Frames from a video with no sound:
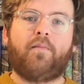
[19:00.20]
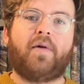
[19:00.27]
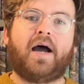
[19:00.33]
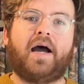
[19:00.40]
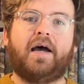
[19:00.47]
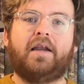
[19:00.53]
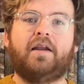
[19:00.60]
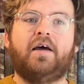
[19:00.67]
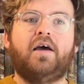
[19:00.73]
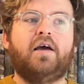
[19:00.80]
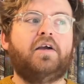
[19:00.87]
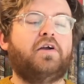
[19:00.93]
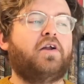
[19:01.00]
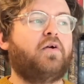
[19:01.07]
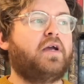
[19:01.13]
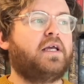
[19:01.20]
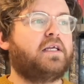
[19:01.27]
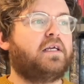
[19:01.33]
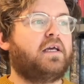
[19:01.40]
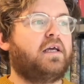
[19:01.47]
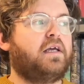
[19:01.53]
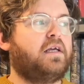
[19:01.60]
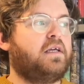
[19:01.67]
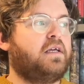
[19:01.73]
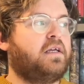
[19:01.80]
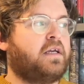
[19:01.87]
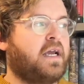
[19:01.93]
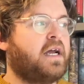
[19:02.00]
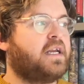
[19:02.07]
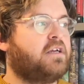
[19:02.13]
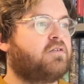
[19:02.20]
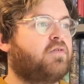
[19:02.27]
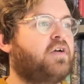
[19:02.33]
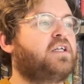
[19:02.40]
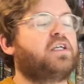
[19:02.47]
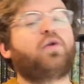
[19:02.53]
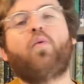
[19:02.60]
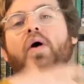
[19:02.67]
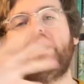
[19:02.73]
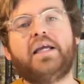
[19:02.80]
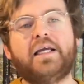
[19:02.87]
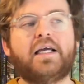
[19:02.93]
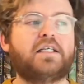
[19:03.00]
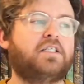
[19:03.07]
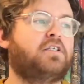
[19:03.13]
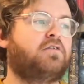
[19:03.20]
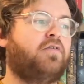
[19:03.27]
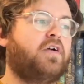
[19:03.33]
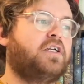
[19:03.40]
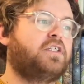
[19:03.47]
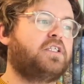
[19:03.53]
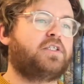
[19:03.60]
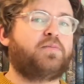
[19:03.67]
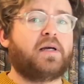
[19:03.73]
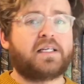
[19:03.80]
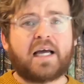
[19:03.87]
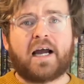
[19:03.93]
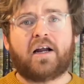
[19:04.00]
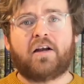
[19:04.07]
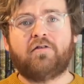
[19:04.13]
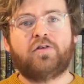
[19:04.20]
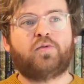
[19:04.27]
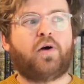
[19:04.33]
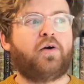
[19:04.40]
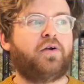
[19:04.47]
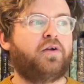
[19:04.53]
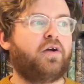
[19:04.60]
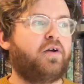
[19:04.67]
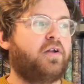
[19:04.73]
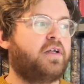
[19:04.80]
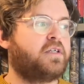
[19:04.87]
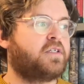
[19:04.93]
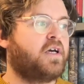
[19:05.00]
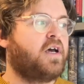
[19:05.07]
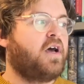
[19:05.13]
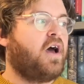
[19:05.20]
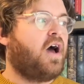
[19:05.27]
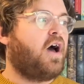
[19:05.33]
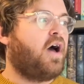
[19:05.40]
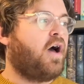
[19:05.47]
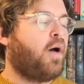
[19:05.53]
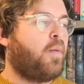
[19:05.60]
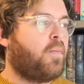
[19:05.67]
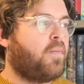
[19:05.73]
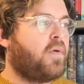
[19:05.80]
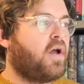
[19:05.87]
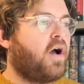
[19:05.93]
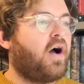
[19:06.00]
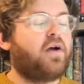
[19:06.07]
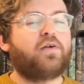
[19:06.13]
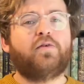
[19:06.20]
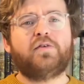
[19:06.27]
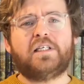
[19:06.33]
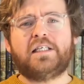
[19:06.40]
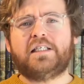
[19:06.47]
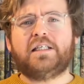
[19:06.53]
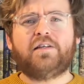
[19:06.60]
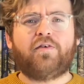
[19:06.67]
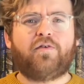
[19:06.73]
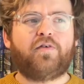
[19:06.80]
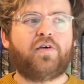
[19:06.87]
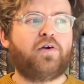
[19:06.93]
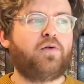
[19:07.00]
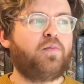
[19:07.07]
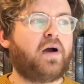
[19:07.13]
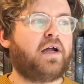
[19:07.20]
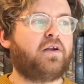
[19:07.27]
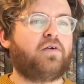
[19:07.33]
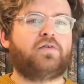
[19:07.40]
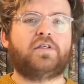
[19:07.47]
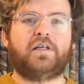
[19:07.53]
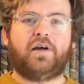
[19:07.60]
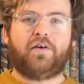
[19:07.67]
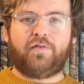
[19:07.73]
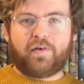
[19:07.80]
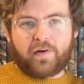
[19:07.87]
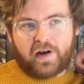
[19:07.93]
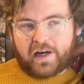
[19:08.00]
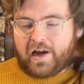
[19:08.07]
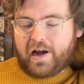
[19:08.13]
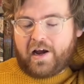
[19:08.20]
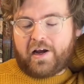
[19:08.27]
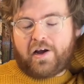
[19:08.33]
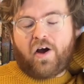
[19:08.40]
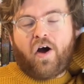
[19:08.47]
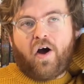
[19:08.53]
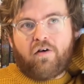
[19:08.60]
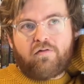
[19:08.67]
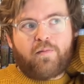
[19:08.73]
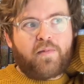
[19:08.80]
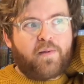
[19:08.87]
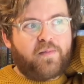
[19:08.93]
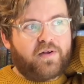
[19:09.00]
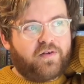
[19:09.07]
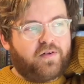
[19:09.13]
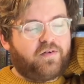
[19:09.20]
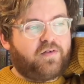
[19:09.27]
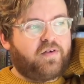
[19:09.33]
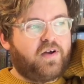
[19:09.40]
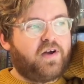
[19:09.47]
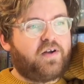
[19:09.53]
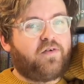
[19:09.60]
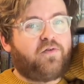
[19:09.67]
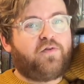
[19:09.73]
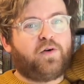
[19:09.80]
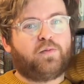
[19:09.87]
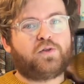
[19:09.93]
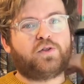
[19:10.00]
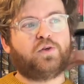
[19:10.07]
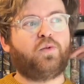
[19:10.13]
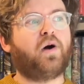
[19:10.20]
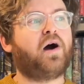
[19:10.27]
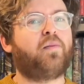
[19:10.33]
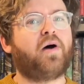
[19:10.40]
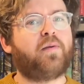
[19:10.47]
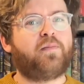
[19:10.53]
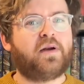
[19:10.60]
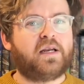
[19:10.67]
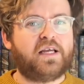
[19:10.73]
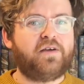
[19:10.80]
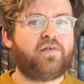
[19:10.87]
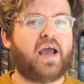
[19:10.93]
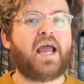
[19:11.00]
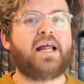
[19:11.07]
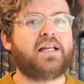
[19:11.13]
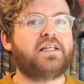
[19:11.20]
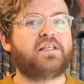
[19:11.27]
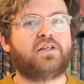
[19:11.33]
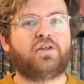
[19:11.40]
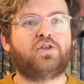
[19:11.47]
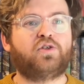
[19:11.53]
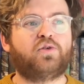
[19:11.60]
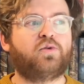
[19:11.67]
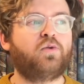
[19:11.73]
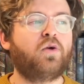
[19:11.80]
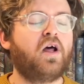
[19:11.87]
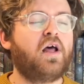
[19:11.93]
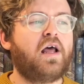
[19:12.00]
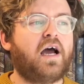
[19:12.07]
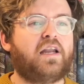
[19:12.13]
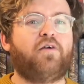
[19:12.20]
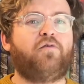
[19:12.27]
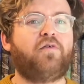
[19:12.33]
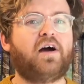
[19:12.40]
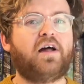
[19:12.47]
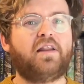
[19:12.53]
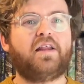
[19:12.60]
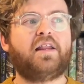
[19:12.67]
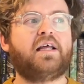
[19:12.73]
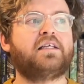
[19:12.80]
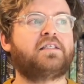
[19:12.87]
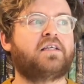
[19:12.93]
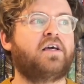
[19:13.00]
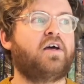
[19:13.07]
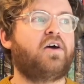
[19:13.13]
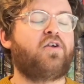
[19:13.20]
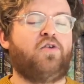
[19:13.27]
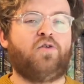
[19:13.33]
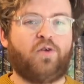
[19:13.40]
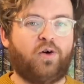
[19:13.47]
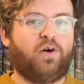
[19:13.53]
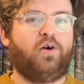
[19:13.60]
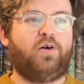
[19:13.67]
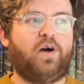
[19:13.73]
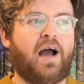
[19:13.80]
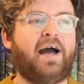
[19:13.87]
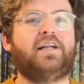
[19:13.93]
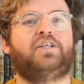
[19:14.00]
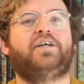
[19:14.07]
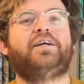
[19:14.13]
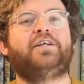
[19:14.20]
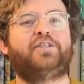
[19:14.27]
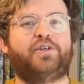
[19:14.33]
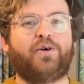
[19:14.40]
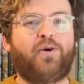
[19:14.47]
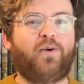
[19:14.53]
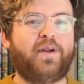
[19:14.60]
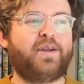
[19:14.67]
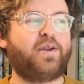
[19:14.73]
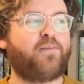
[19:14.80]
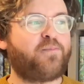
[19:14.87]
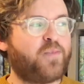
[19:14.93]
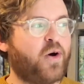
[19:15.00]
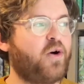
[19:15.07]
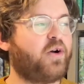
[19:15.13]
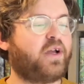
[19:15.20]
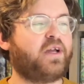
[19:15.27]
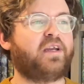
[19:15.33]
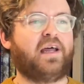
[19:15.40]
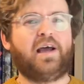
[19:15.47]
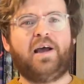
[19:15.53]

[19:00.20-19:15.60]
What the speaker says: man, getting his revenge. And the way he gets his revenge is spectacular as well. There's I'd obviously seen the film, and obviously I can't remember the film too well, but I believe it ends in a duel. And the fact that there's not actually a duel in the book, and